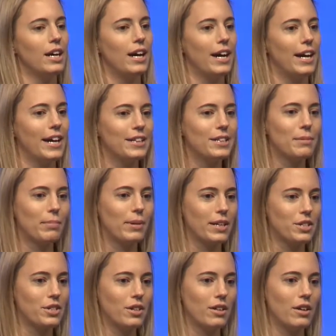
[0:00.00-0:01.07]
I had the
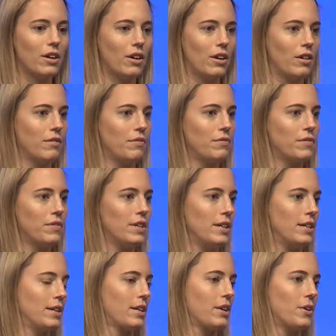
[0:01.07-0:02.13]
pleasure of
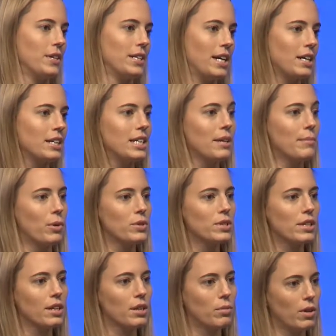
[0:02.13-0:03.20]
conducting
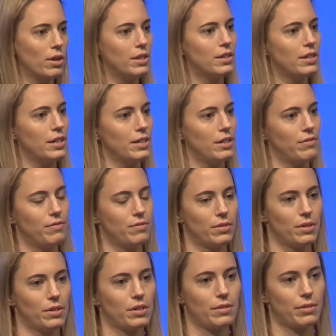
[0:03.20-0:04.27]
mostly qualitative
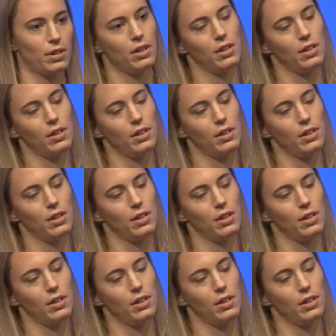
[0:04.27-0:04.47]
work